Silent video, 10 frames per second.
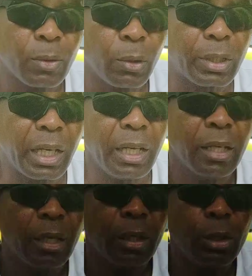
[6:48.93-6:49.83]
Okay?
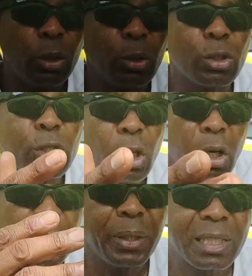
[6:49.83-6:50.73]
Use your
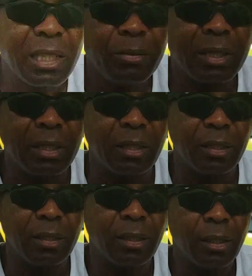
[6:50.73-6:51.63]
creativity
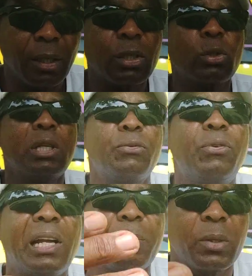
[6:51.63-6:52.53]
to
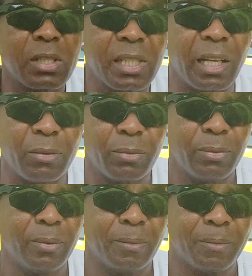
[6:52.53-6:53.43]
develop yourself
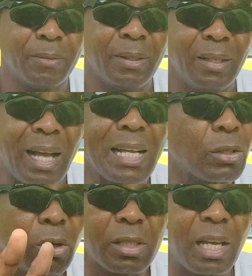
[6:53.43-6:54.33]
at
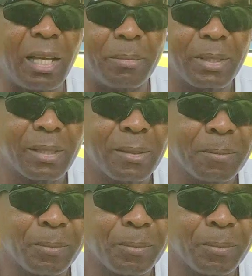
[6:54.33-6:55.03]
all times.